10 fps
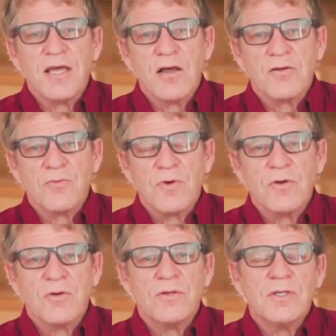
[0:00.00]
down the
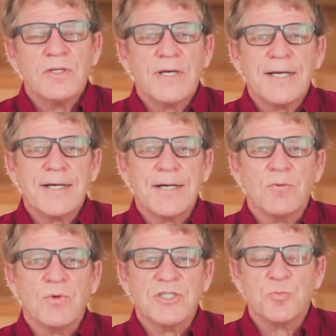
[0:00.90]
road,
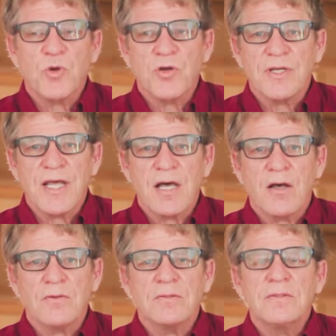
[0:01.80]
which burned
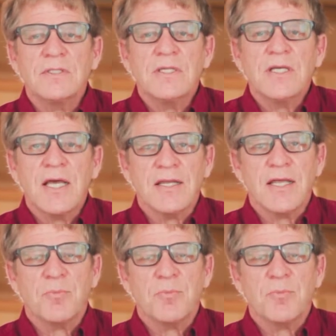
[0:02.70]
down, and they